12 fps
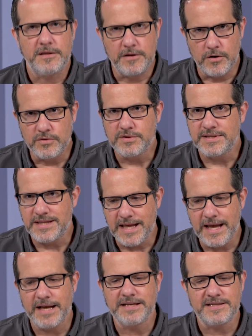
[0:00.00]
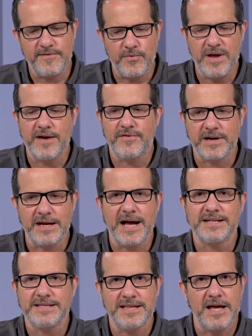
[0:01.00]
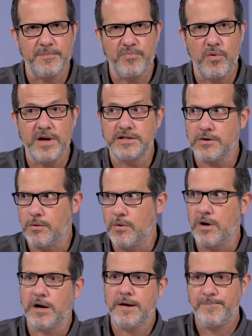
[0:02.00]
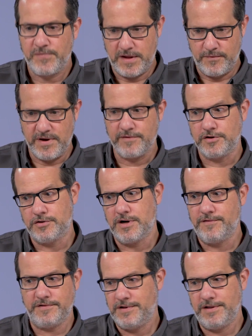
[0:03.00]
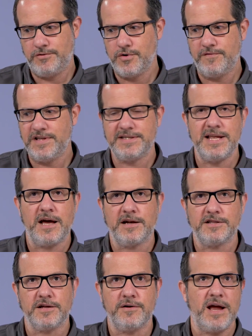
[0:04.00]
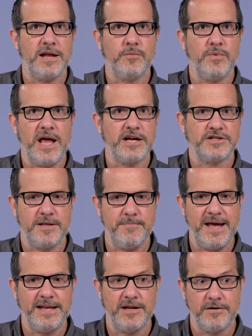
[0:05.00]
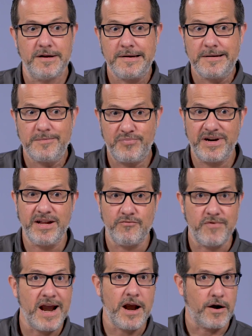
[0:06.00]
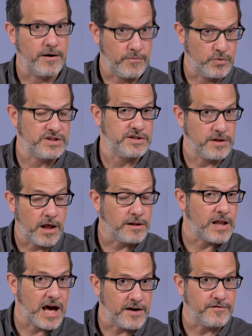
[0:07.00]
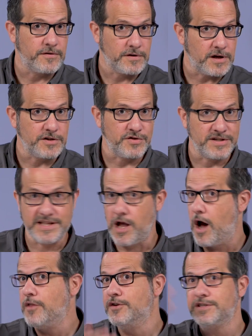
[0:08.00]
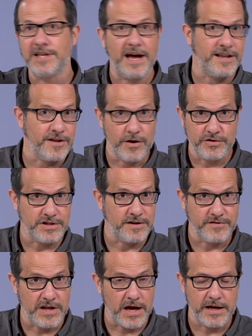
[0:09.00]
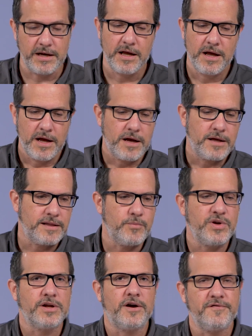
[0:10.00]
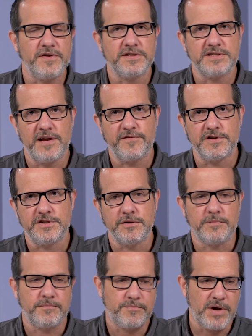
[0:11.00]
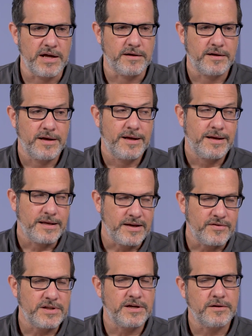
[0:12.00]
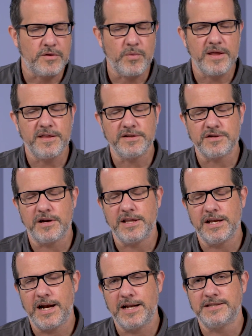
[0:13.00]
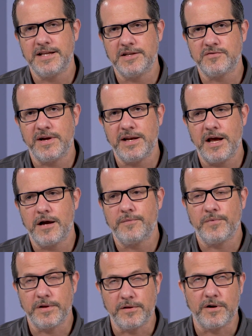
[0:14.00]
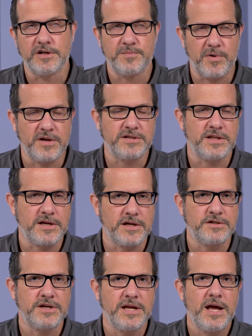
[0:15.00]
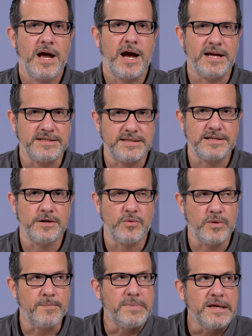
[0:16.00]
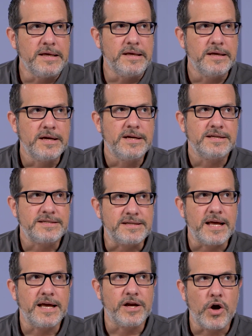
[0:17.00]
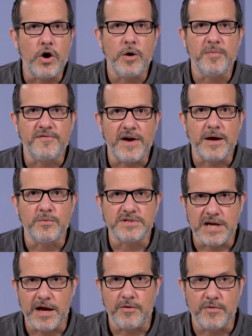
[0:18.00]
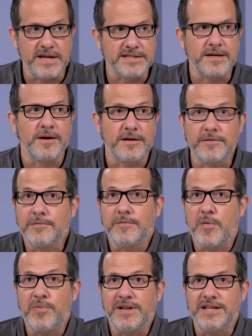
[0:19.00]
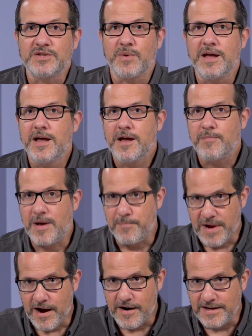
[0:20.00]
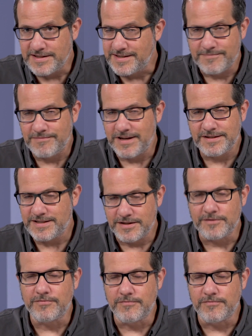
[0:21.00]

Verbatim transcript: those things, if we ever got to that point, or if we ever drove drove this down to the ground and we actually made it pretty rare, which a lot of countries on the other side of the ocean have done, then we can all feel safer too. But given the, the way things are in the United States right now, the large parts of the country, I still would be staying home if I was high risk. Let me put it this way my parents, they're still